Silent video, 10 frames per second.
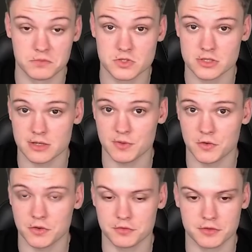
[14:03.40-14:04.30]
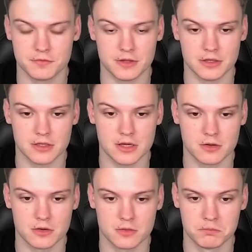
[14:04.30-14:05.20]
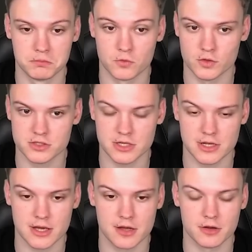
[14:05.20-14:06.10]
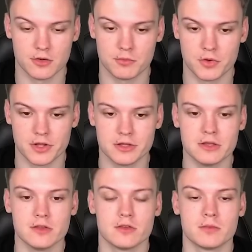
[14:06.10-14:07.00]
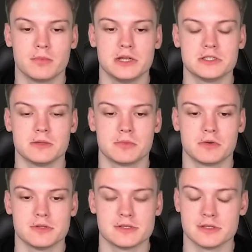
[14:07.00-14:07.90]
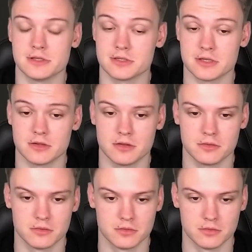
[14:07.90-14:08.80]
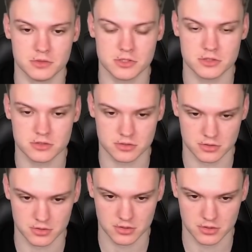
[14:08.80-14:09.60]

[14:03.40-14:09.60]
Just gonna be going for the fianchetto. We see that our opponent is placing pawns in the center, which is